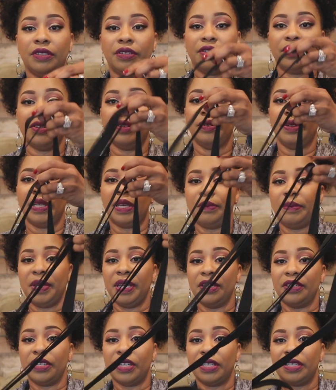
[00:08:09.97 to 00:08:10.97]
so it can
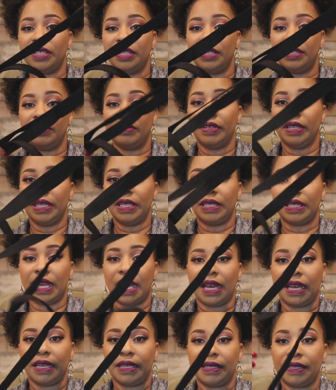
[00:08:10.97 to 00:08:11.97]
be adjusted to any
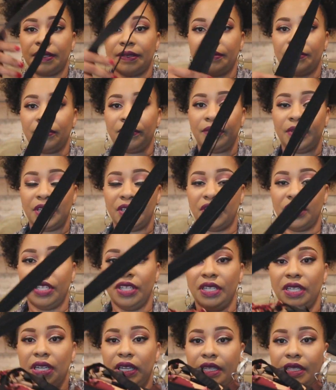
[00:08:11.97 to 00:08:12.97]
size that
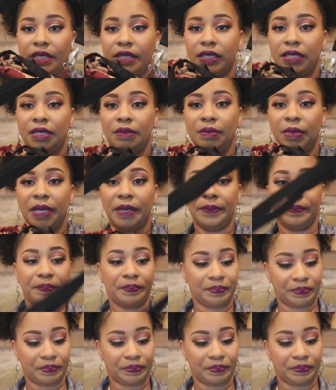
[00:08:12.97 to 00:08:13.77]
she needs it to be.